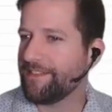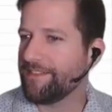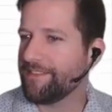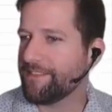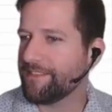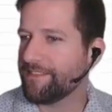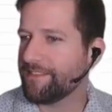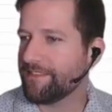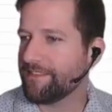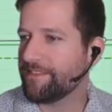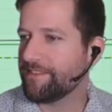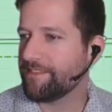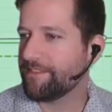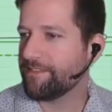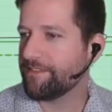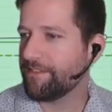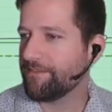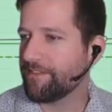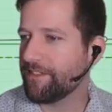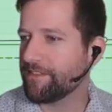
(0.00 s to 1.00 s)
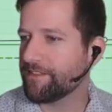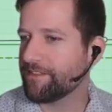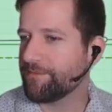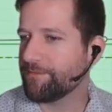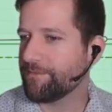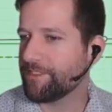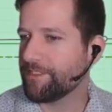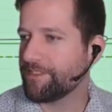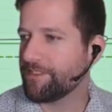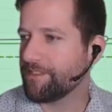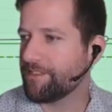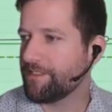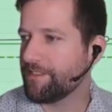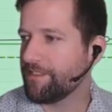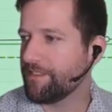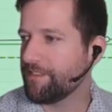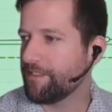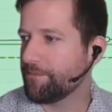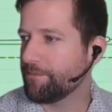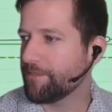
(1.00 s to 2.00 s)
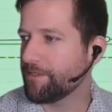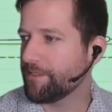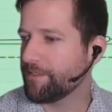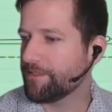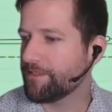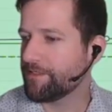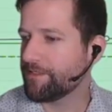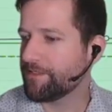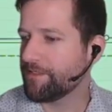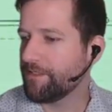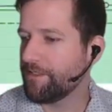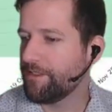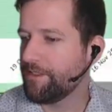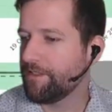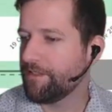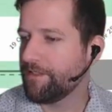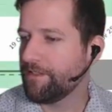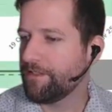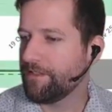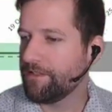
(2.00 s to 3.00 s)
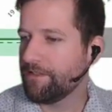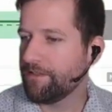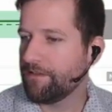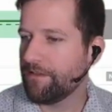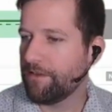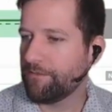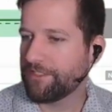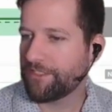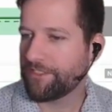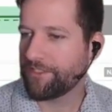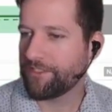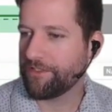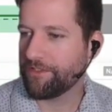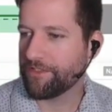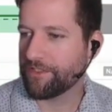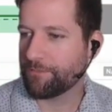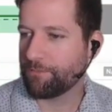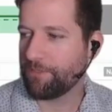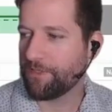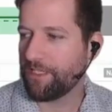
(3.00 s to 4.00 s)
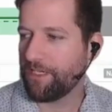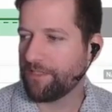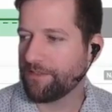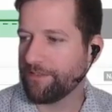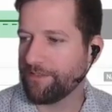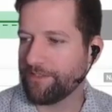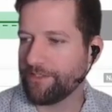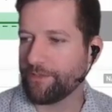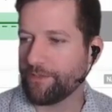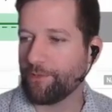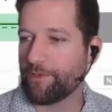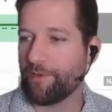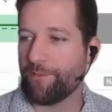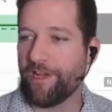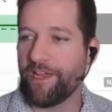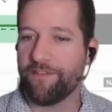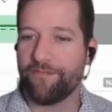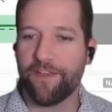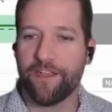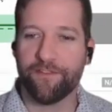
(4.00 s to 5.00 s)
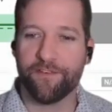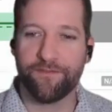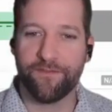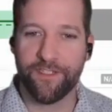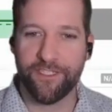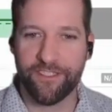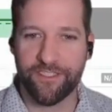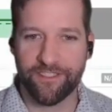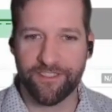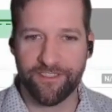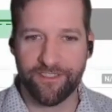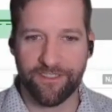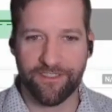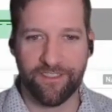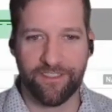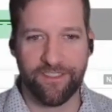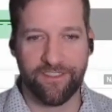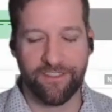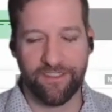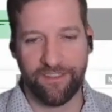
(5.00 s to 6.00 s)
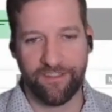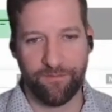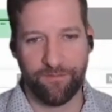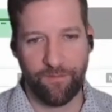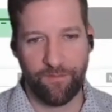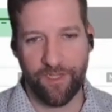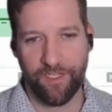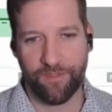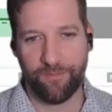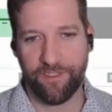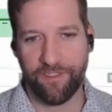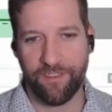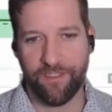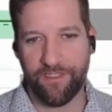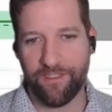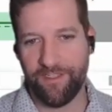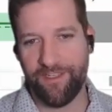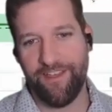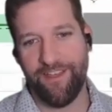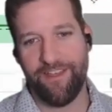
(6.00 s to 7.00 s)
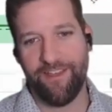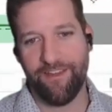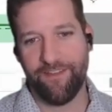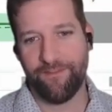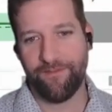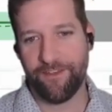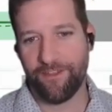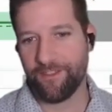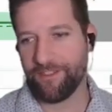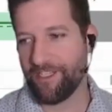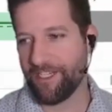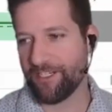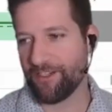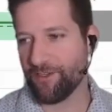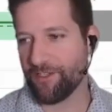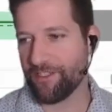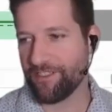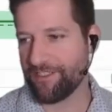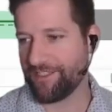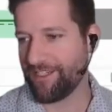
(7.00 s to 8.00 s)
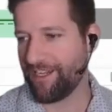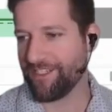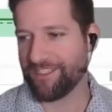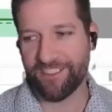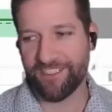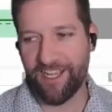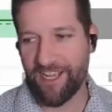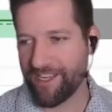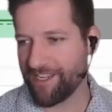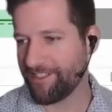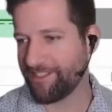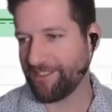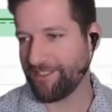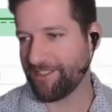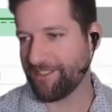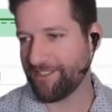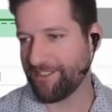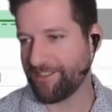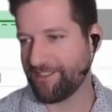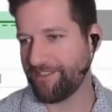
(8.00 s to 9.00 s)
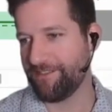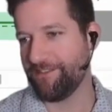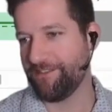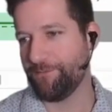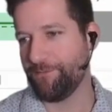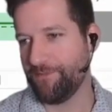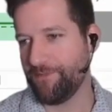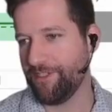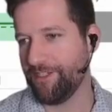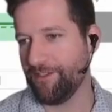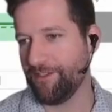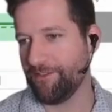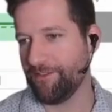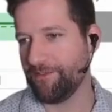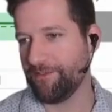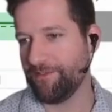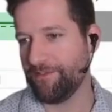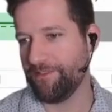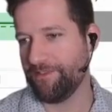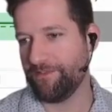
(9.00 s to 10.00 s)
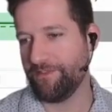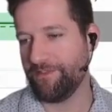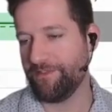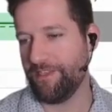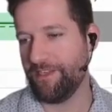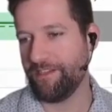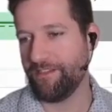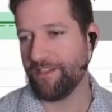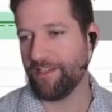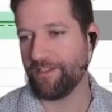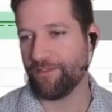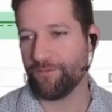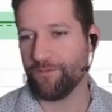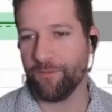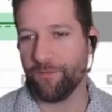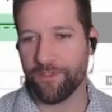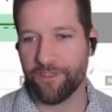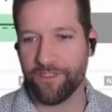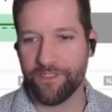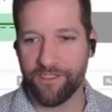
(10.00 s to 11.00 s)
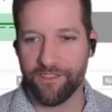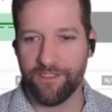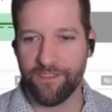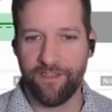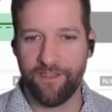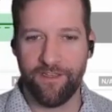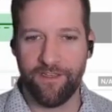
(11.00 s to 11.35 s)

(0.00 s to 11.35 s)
And here I've got some CT numbers. I want to show you this plot, though. This is one of my favorite features because it makes me feel like a scientist. You know, and you guys remember the